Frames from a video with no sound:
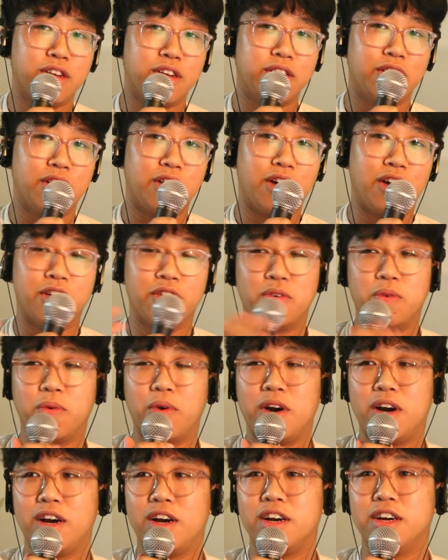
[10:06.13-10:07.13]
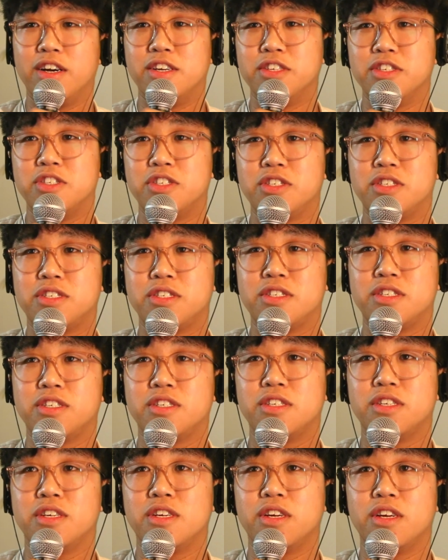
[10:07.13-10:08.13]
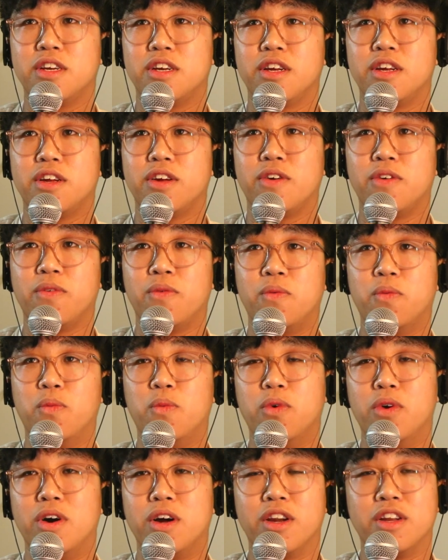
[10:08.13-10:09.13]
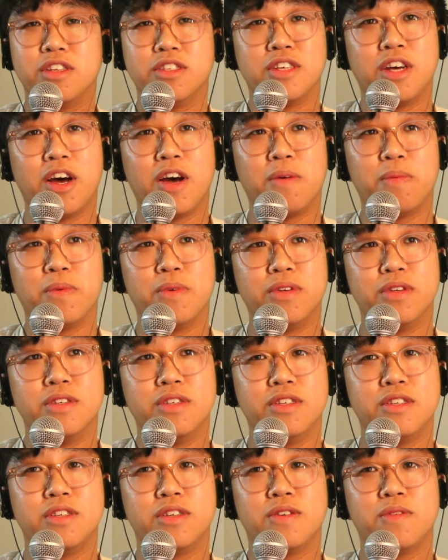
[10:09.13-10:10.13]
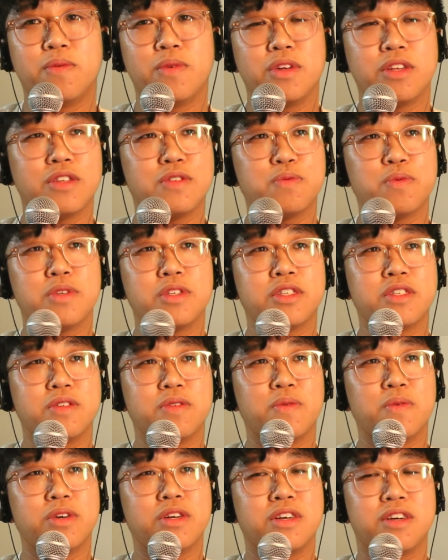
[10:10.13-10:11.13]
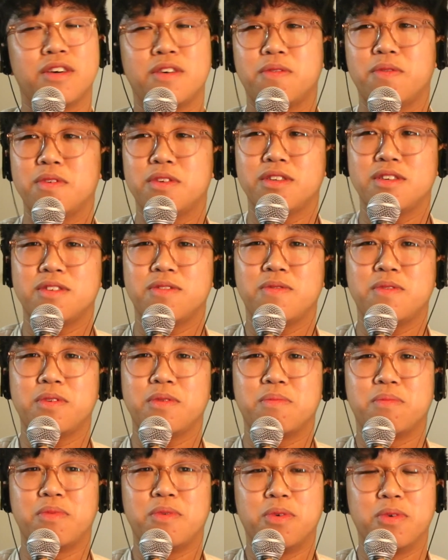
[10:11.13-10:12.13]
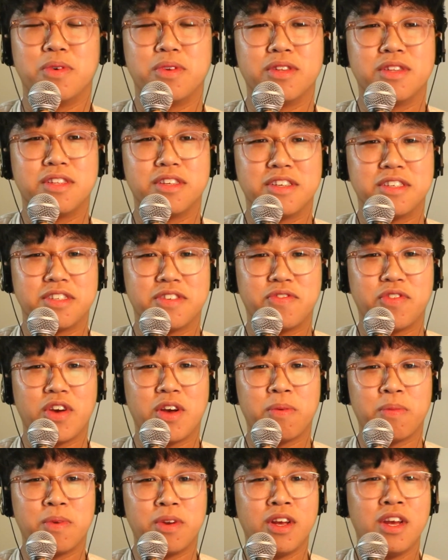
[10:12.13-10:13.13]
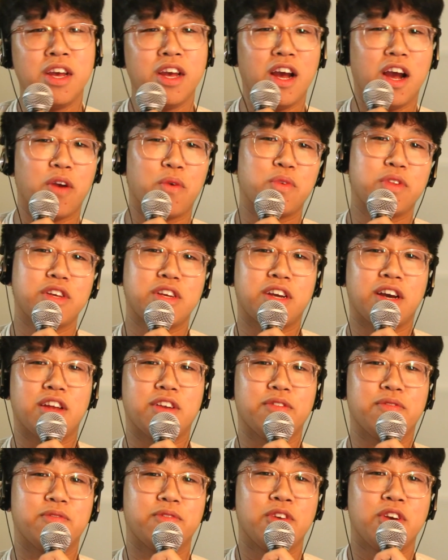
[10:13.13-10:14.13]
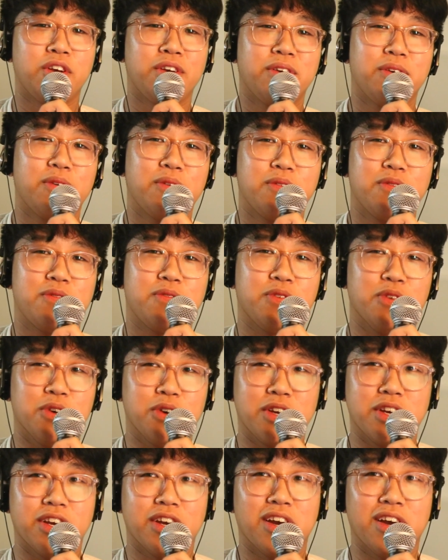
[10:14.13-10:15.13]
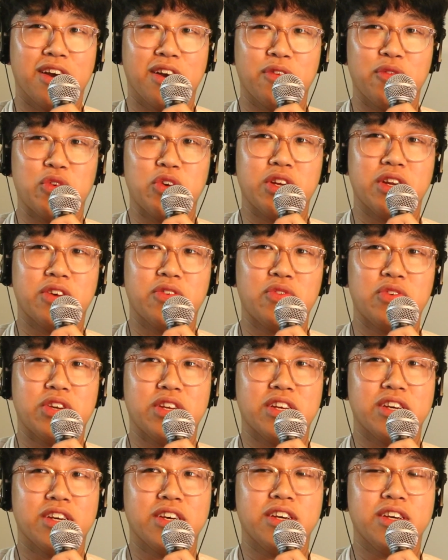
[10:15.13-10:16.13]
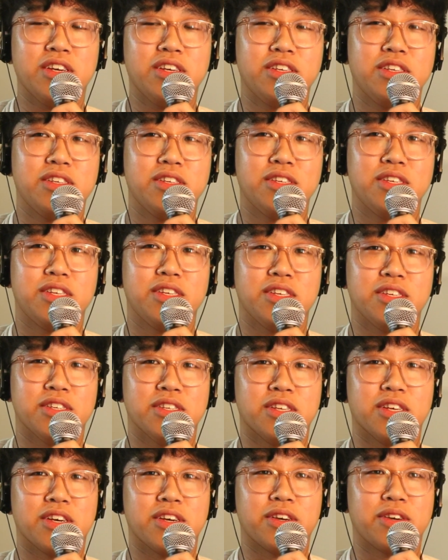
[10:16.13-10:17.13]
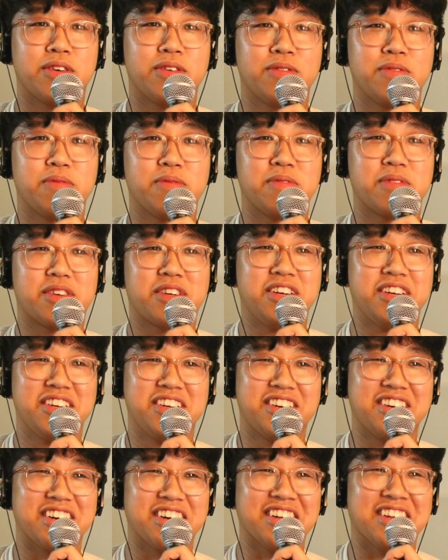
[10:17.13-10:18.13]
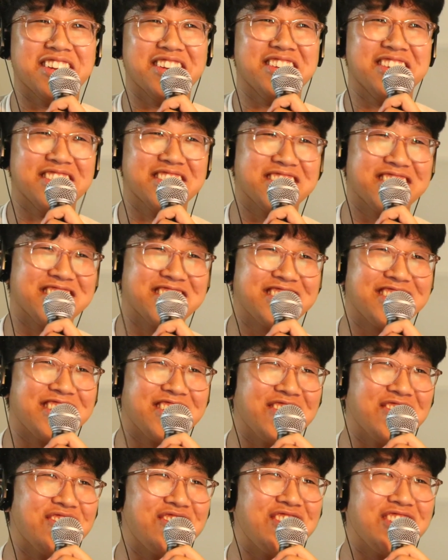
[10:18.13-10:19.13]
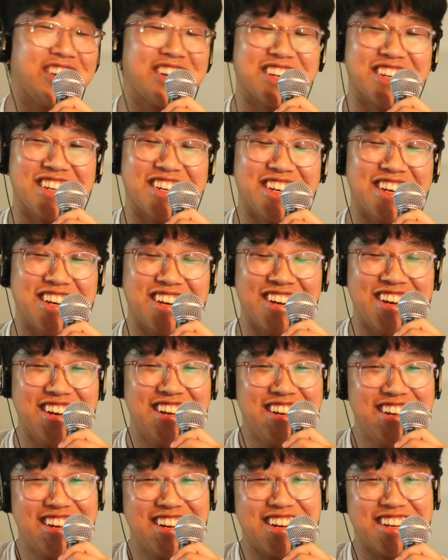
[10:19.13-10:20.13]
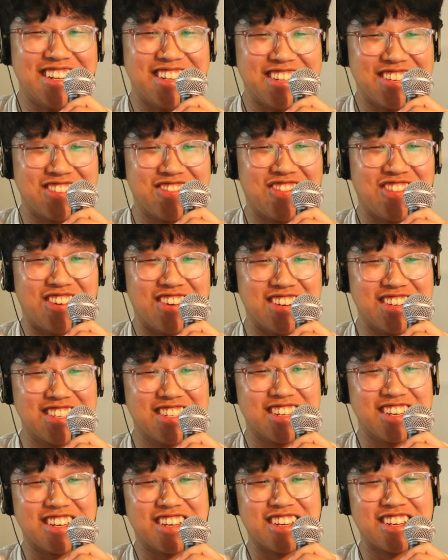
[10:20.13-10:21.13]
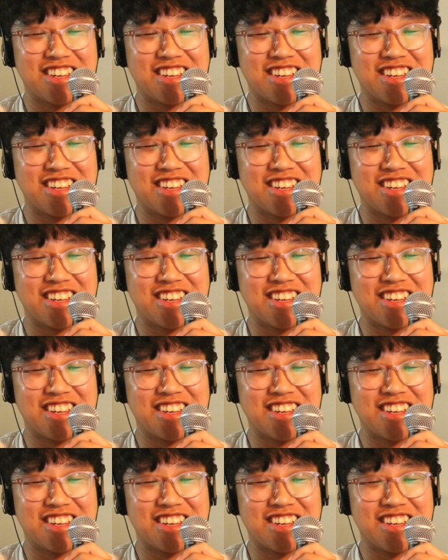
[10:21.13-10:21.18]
Otherwise, what has happened? what important things have happened? I really kind of forget every day is like kind of it's the same fucking day at this point. It's like,